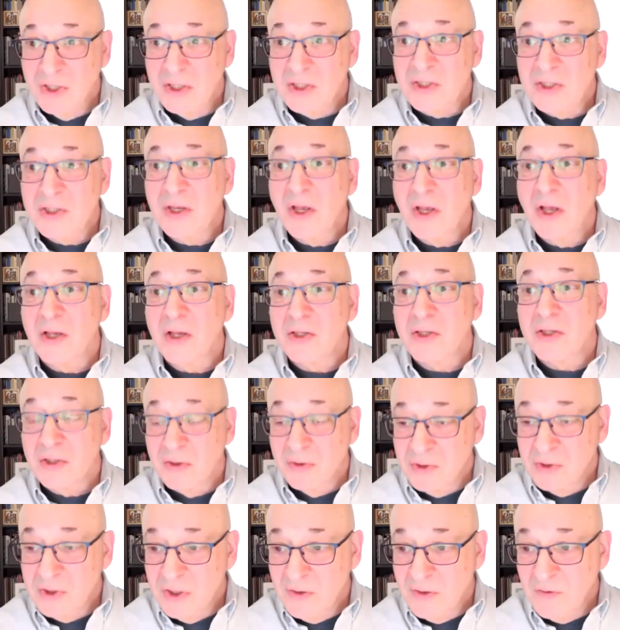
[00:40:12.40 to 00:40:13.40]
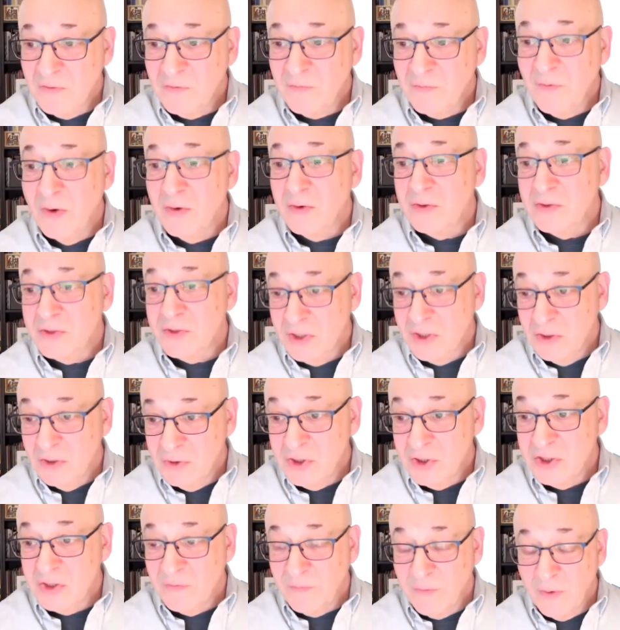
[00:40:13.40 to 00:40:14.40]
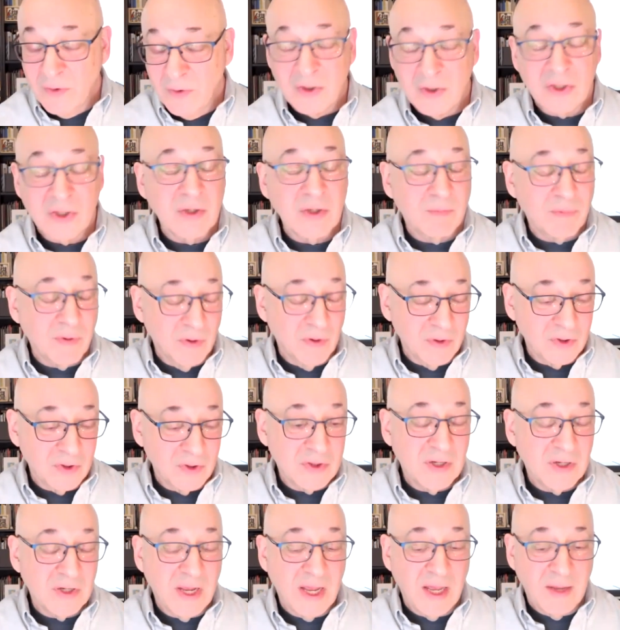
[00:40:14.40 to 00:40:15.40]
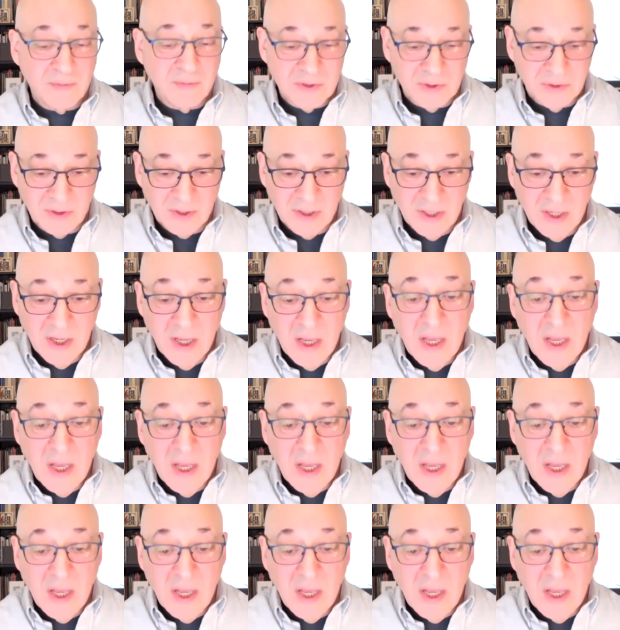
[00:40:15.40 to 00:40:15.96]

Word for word: it's a solutions focused solutions focused approach. Absolutely.